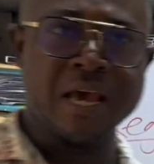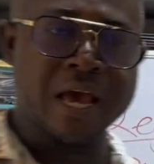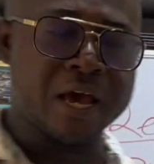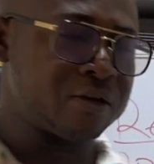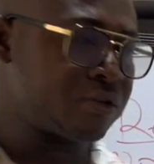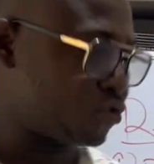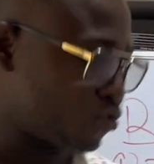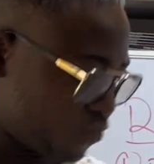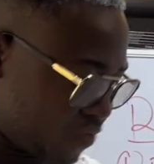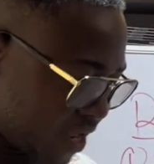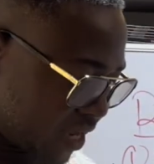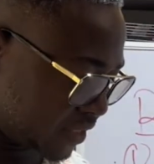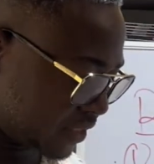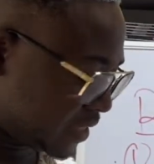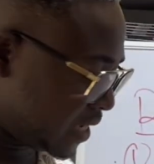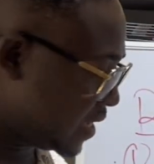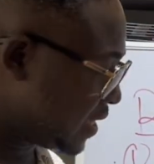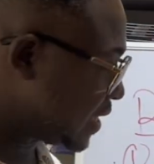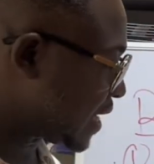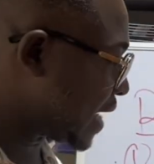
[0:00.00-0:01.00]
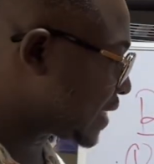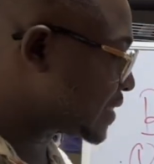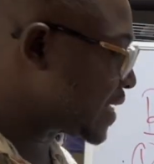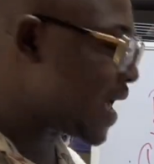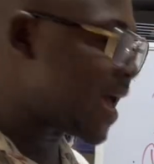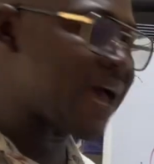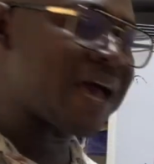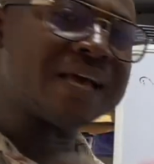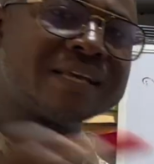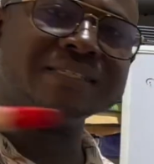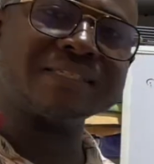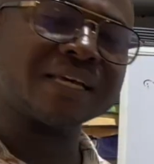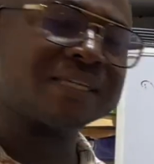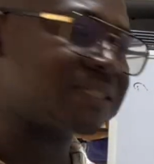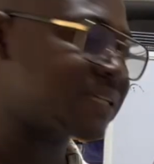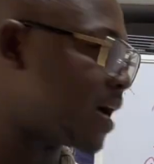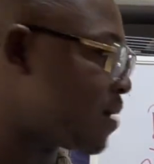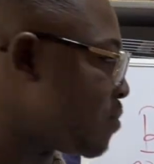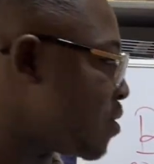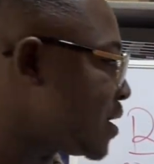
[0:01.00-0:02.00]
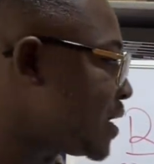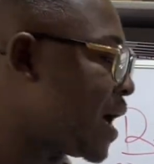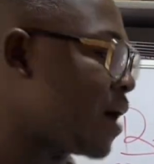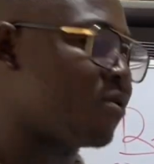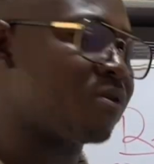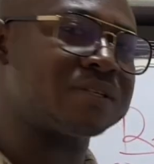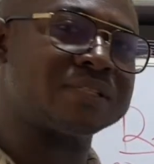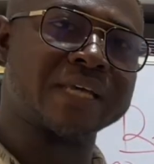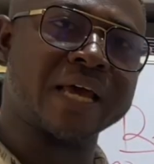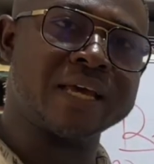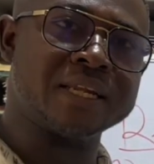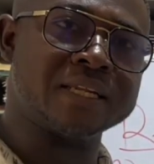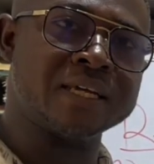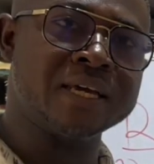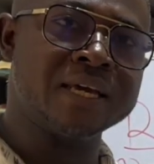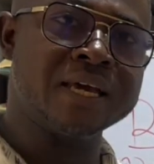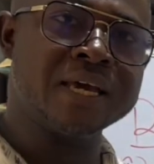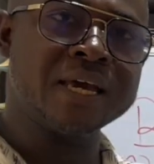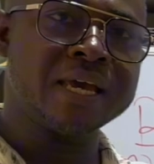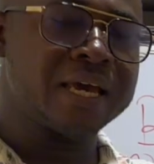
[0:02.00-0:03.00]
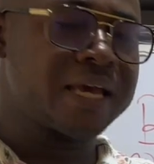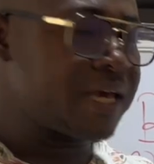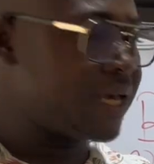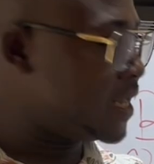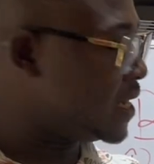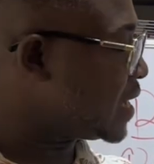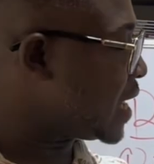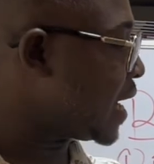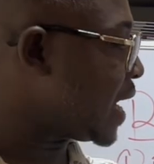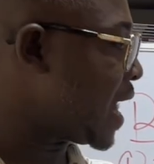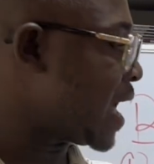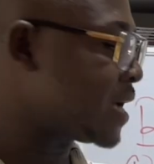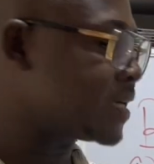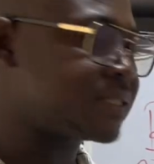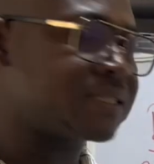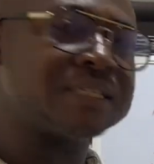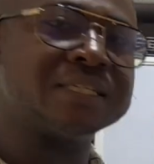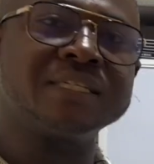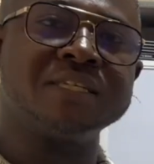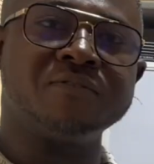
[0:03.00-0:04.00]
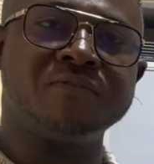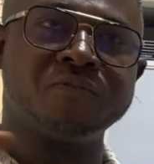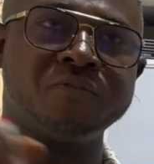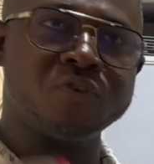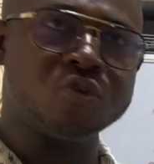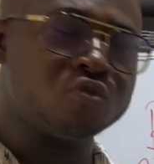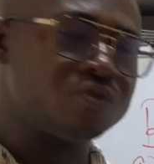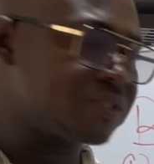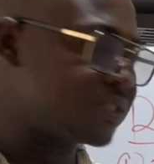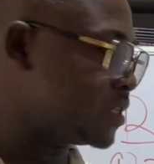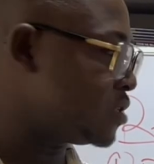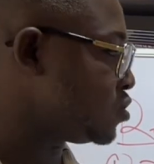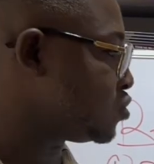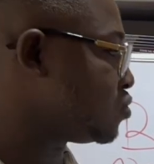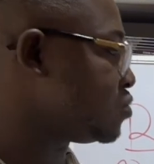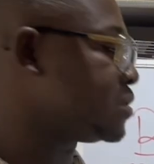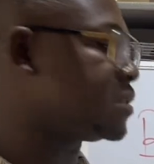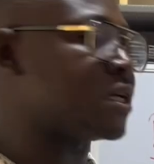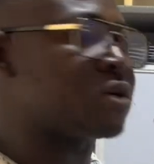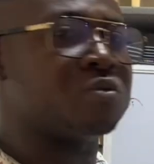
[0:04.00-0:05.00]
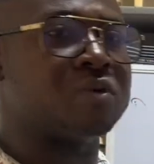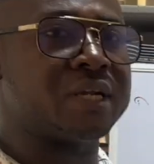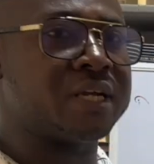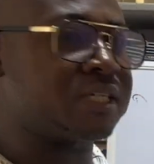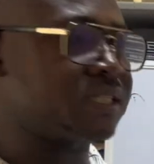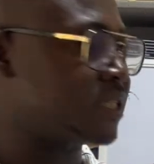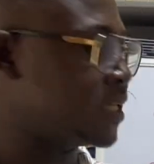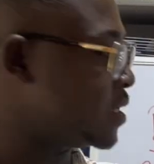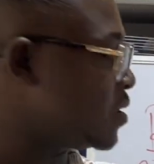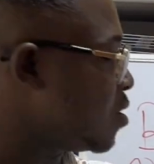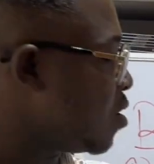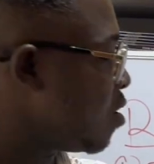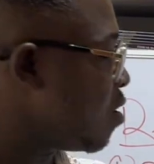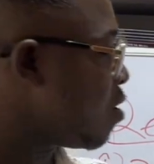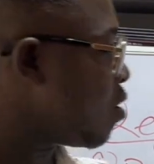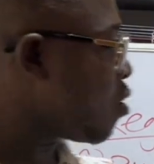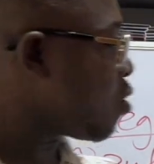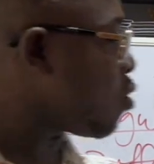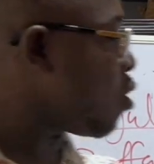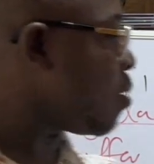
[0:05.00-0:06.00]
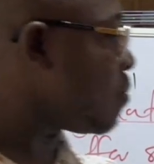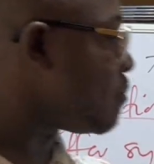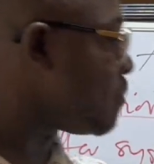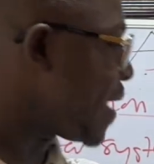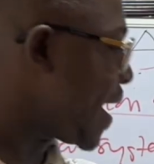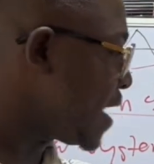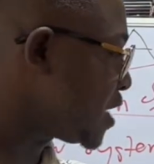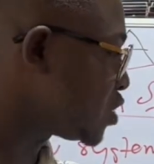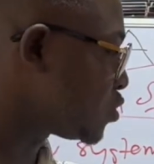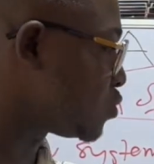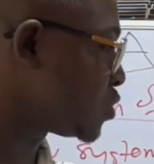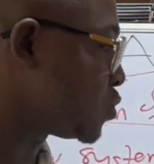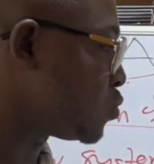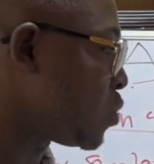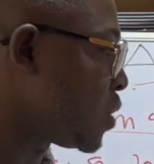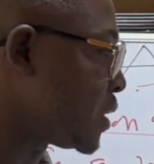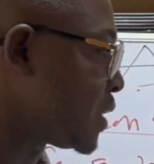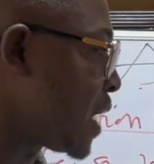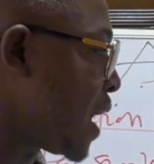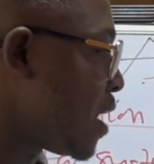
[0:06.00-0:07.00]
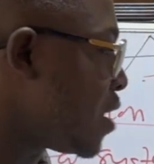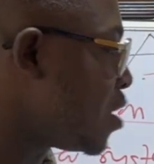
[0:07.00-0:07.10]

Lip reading: And so we are saying that excess carbon dioxide in the lungs diffuse into circulation, combines with water